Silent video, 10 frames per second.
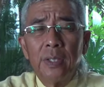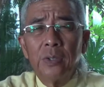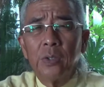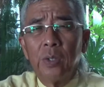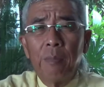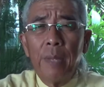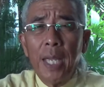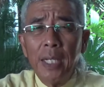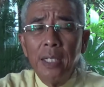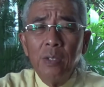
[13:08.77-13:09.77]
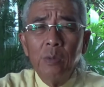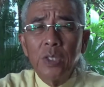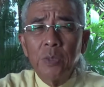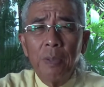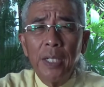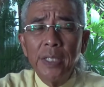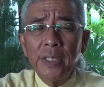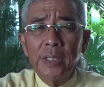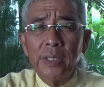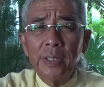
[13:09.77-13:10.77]
So the manna was
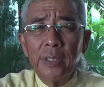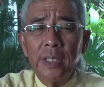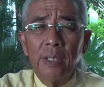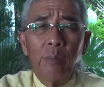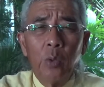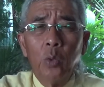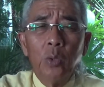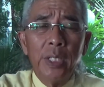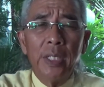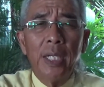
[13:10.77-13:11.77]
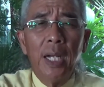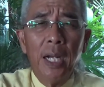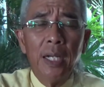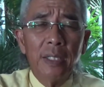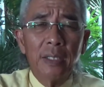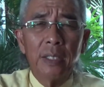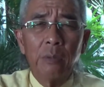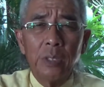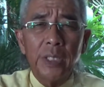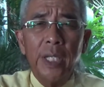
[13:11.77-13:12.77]
placed in a bowl in the ark, there
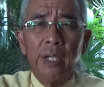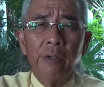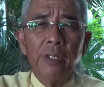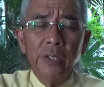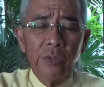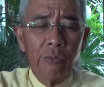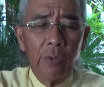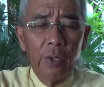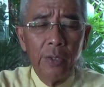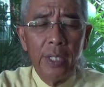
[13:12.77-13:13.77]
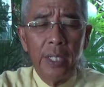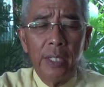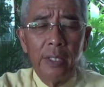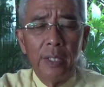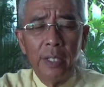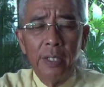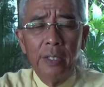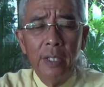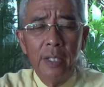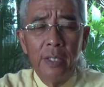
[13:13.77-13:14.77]
was Aaron's rod, and then